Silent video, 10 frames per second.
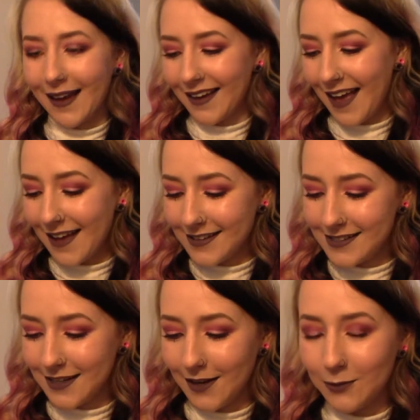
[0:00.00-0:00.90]
I
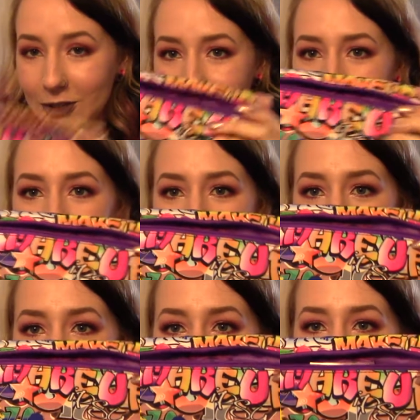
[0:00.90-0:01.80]
guess, which is why it's
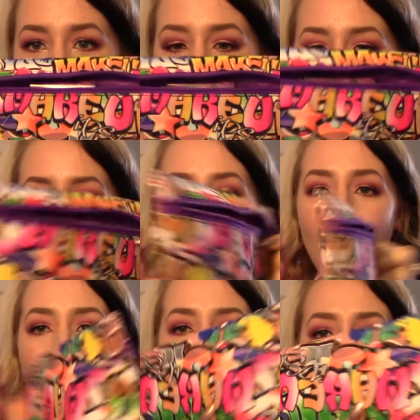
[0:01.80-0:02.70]
like all graffiti.
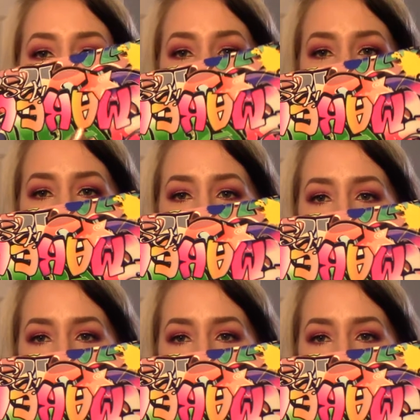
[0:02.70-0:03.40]
This is probably my